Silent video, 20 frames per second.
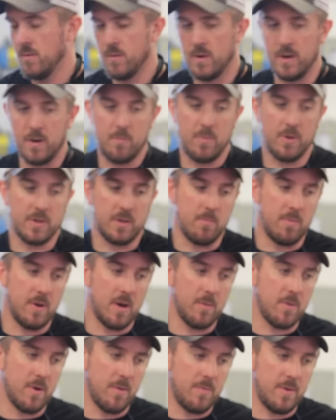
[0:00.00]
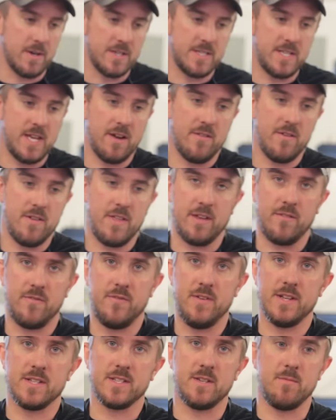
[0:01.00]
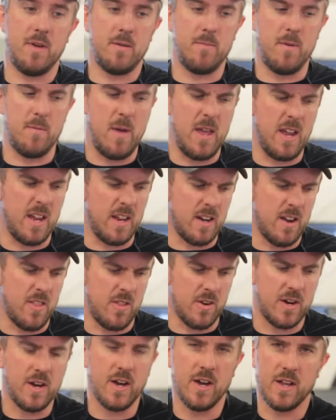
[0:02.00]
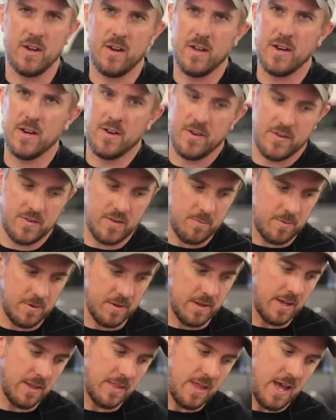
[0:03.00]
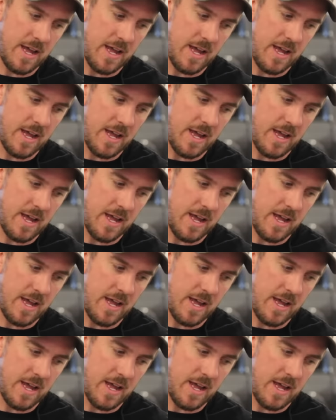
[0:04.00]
We're gonna put the bumper up there, see how everything fits, and maybe make another cut on it or something like